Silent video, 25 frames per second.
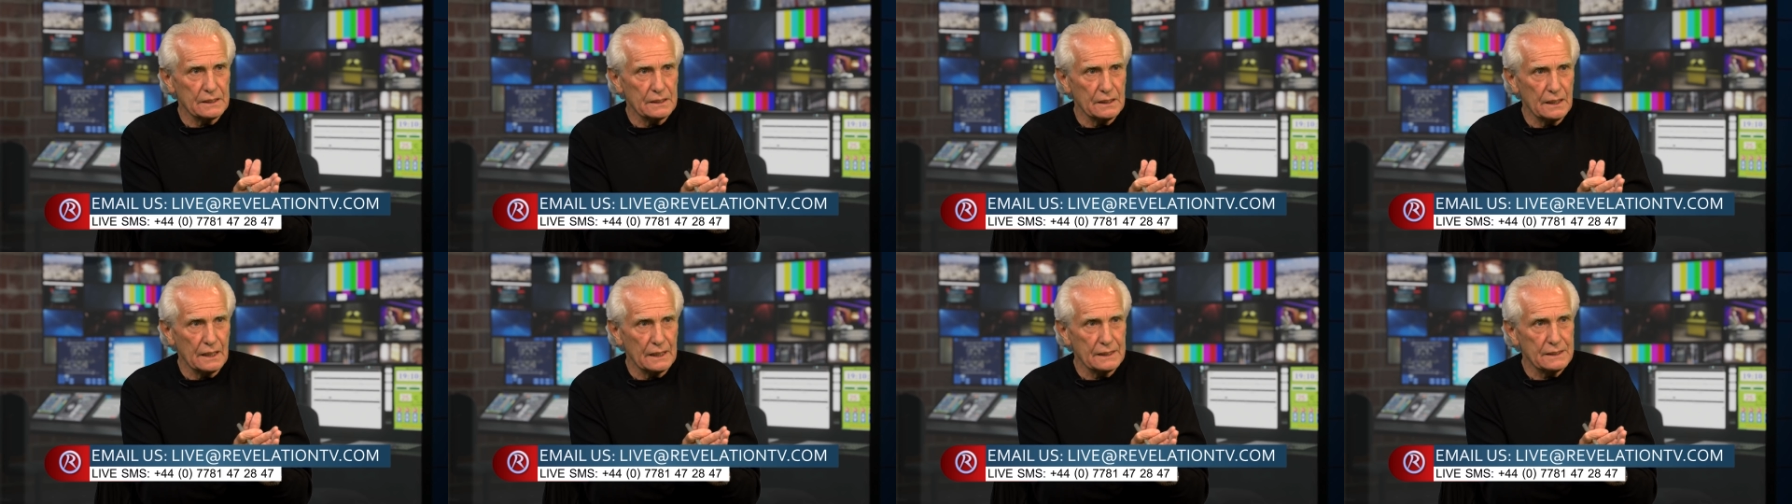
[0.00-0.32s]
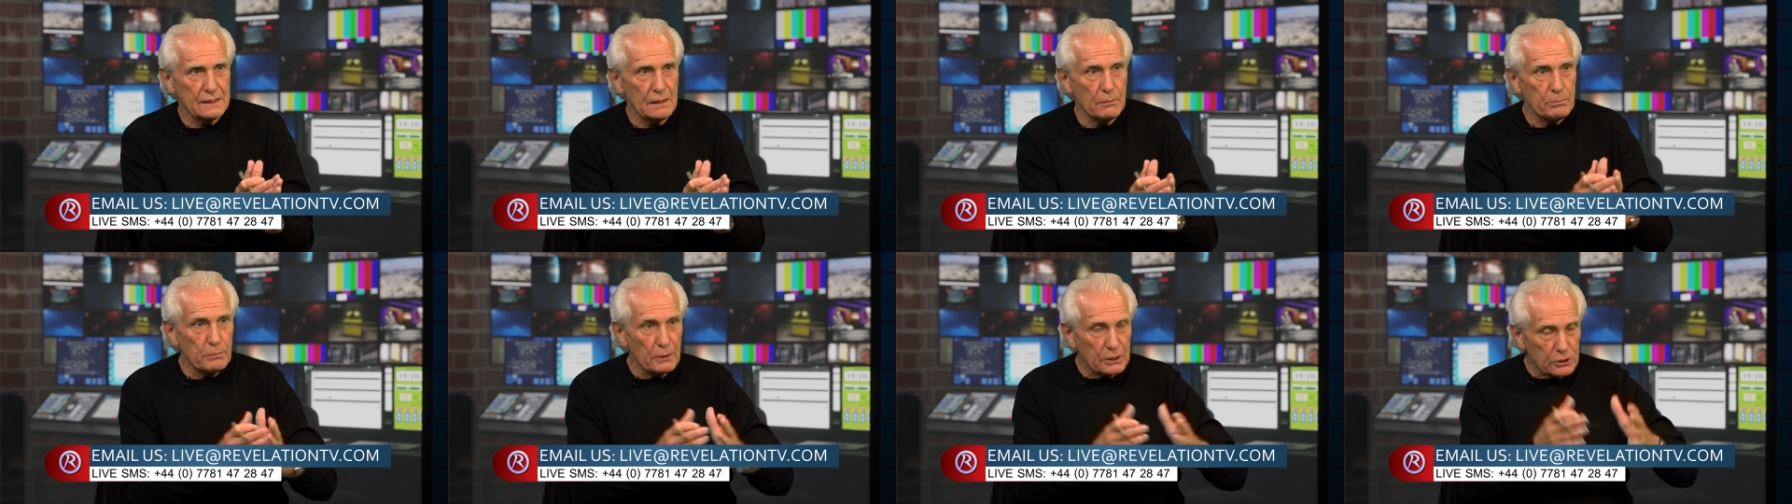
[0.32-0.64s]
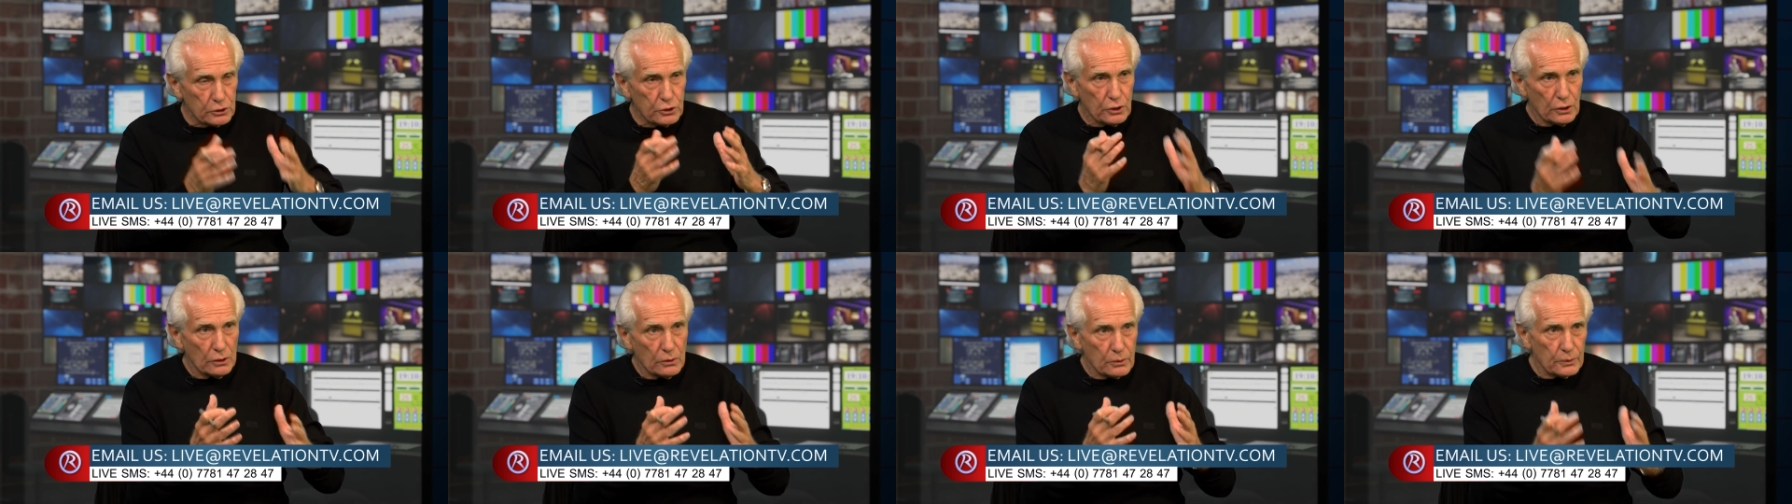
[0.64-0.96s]
And I said, but
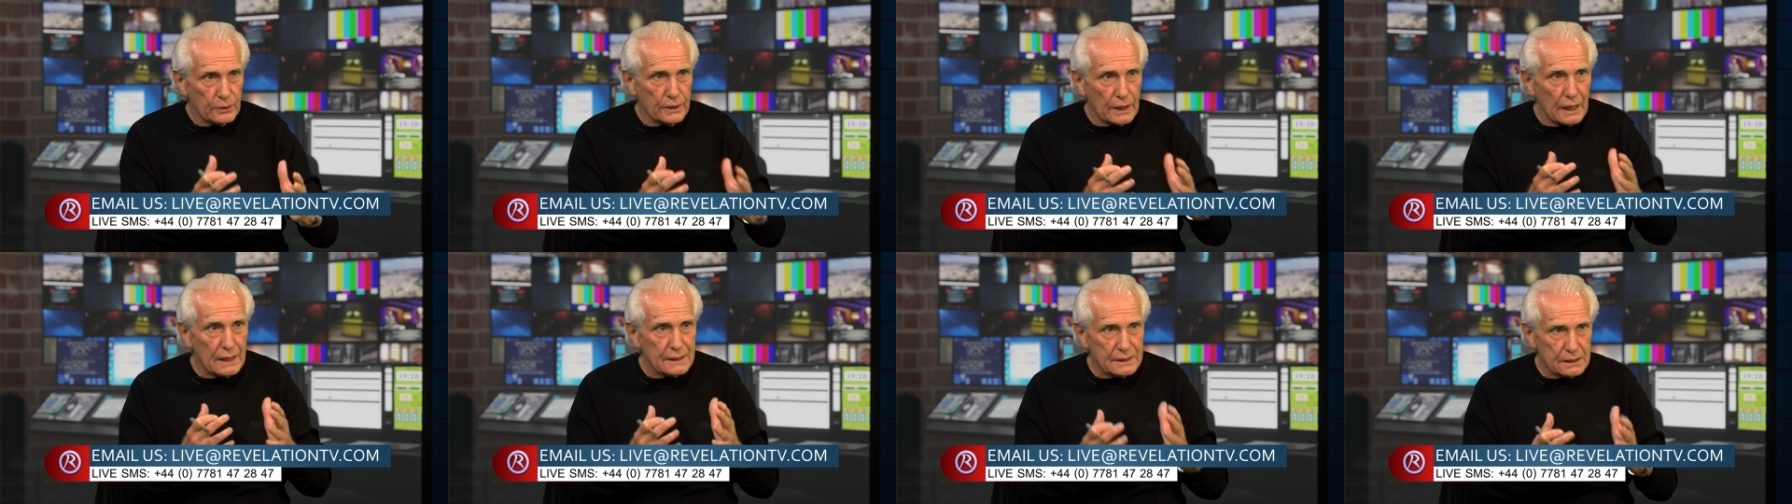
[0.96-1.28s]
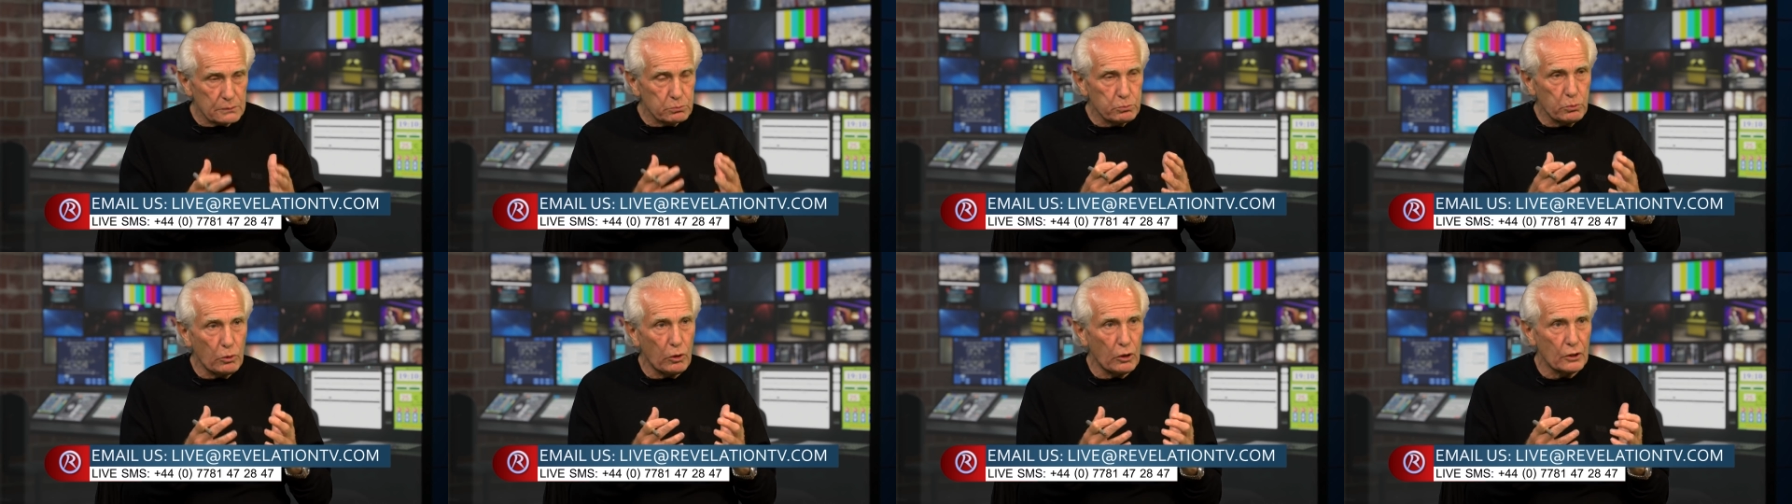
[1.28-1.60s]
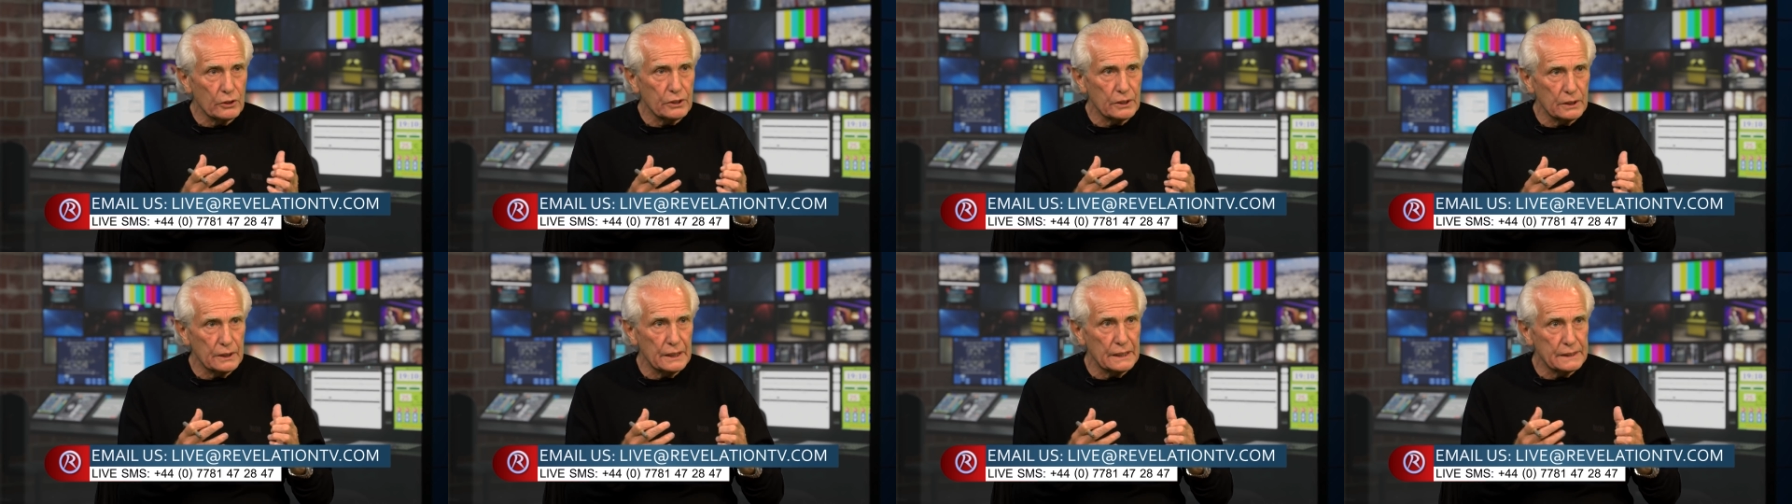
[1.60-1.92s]
you know, that's
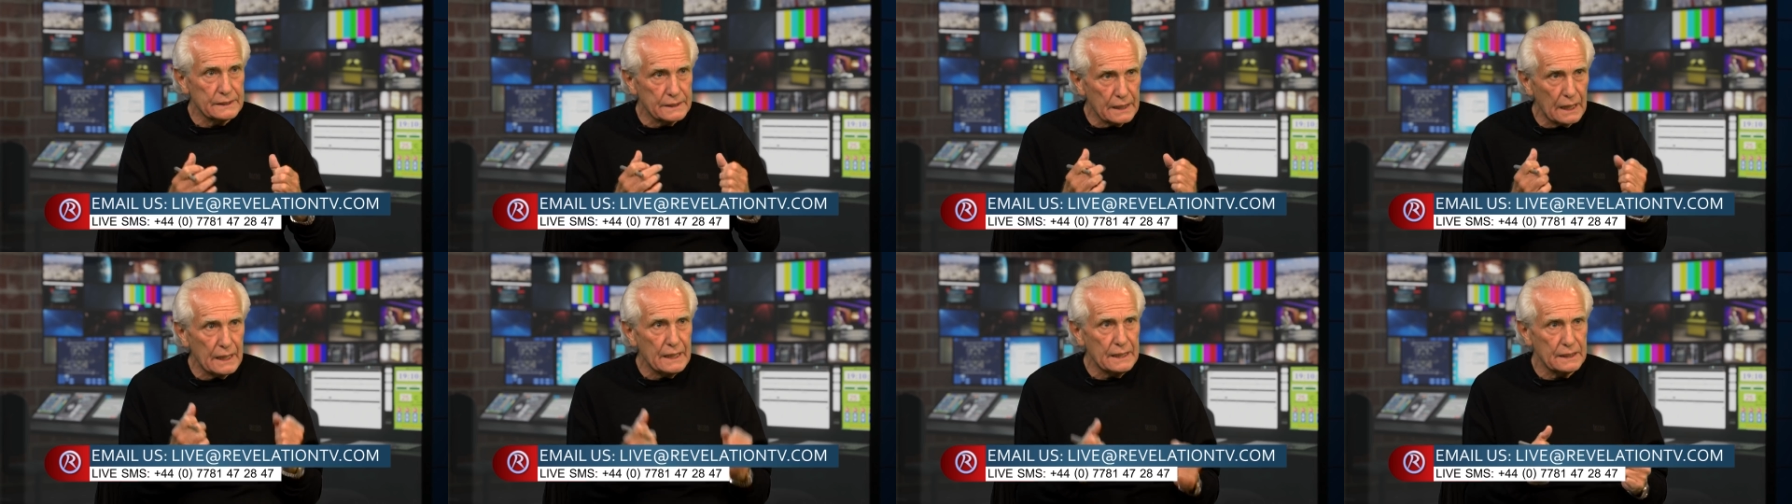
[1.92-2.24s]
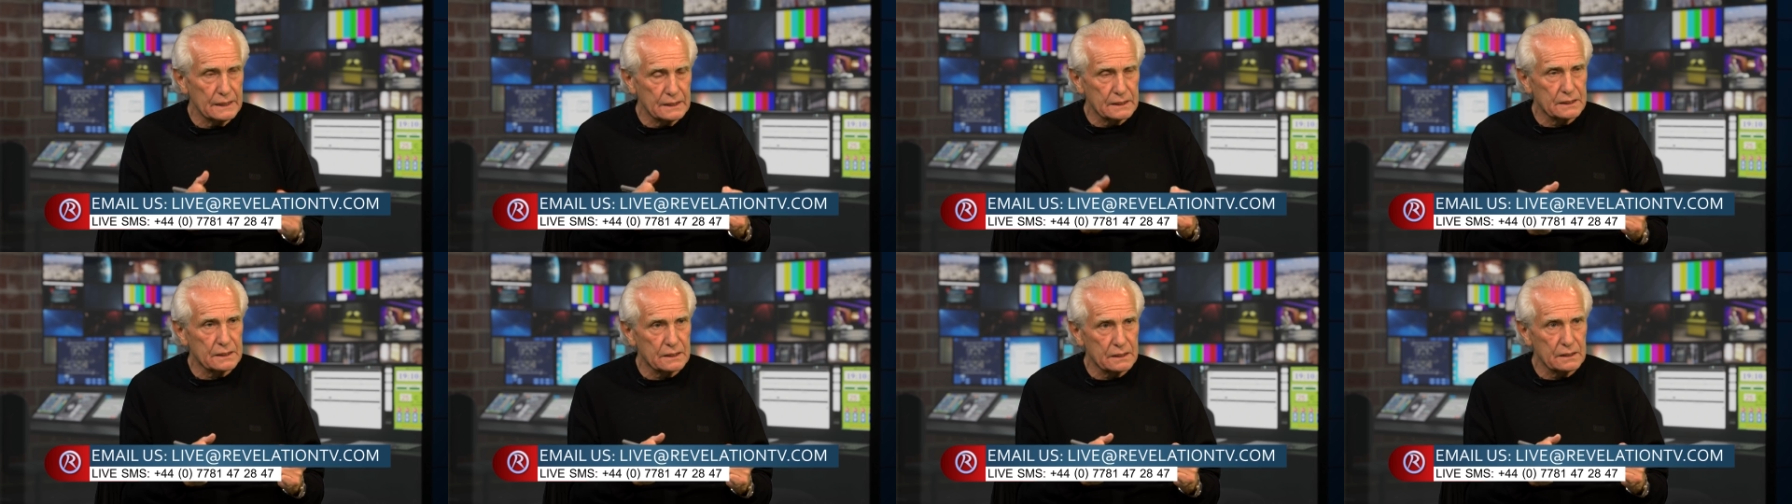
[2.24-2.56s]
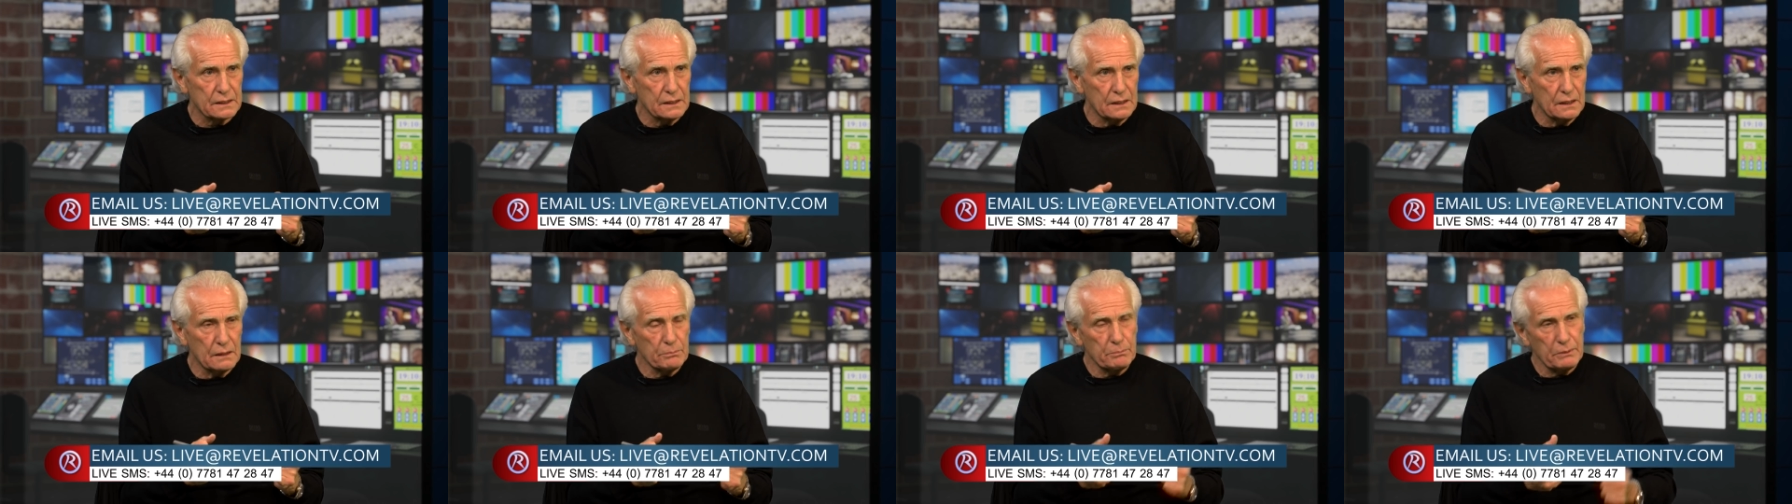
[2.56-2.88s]
what it takes
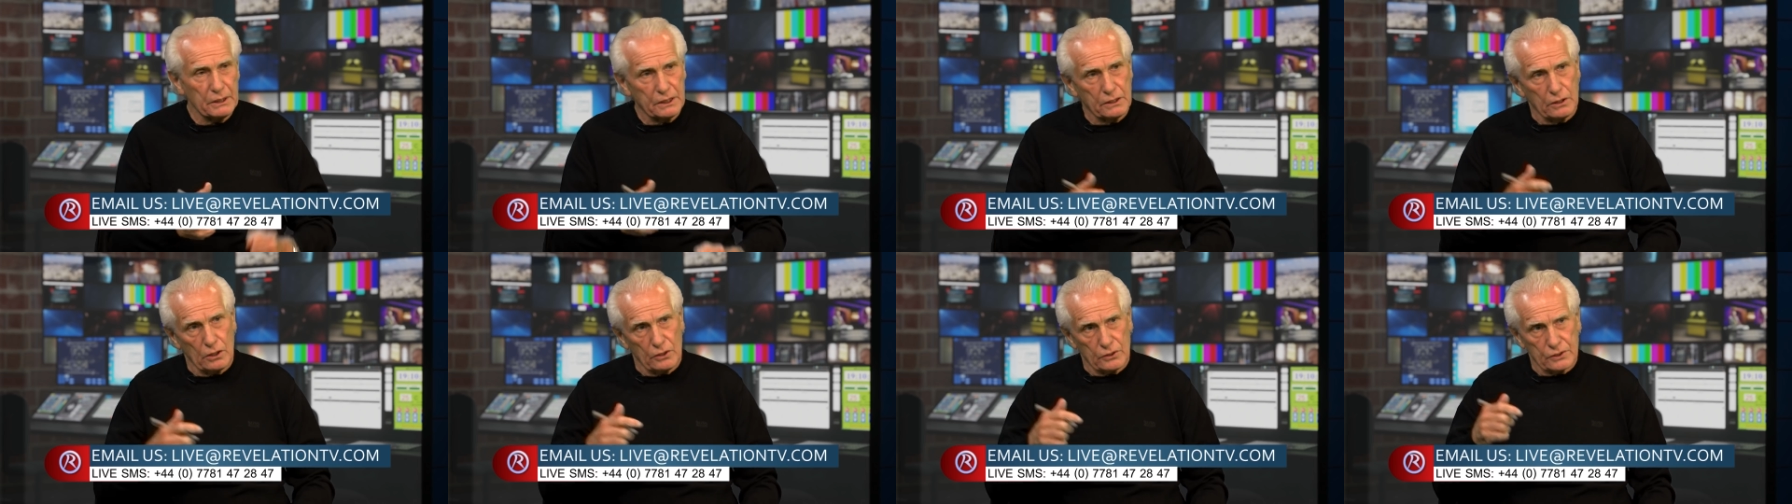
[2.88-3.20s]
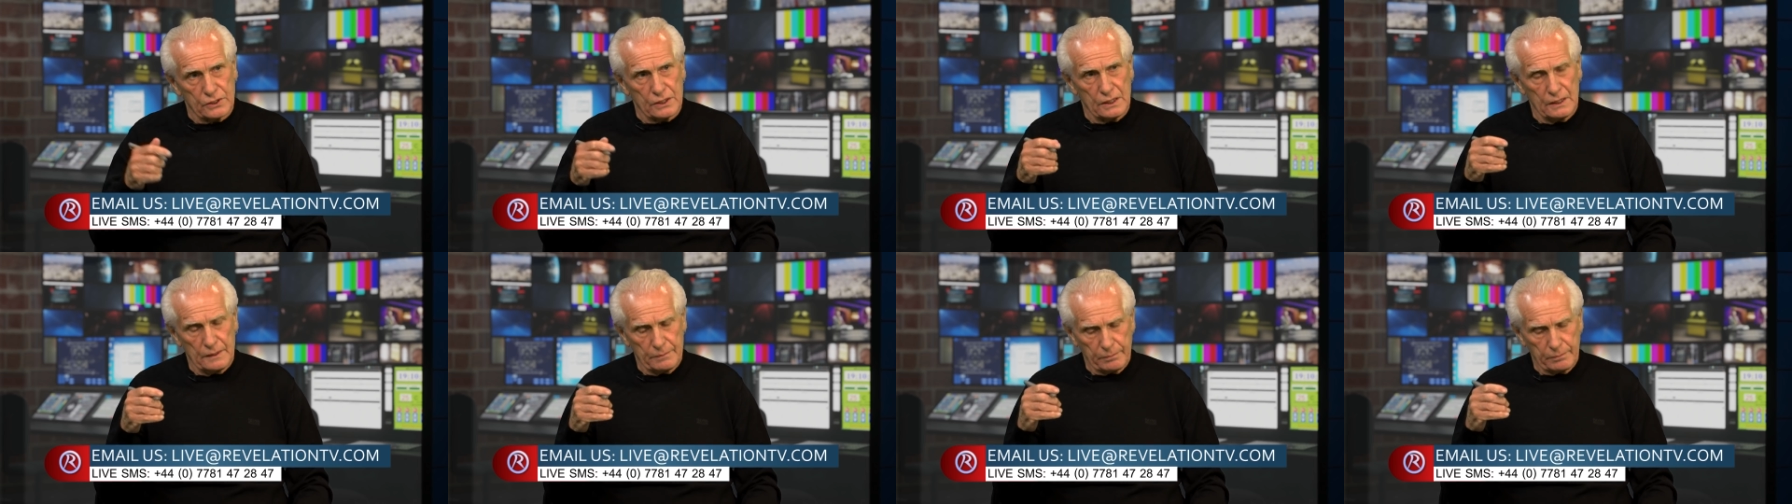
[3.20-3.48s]
because